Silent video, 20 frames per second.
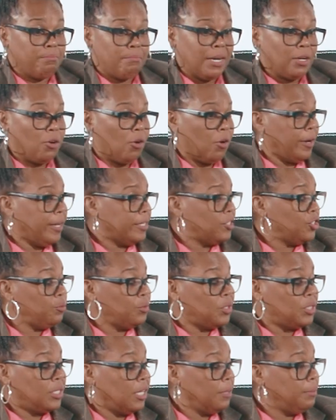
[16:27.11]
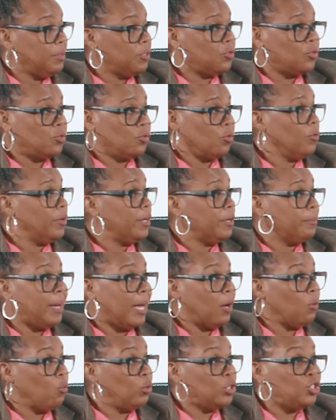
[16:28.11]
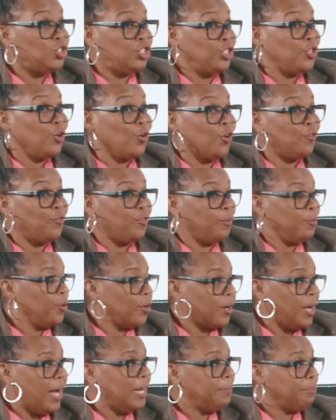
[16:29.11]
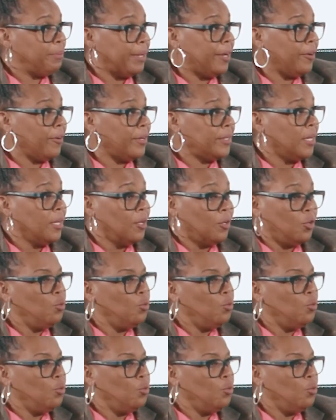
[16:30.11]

my daughter as she was telling me the story about what she'd heard from her godparent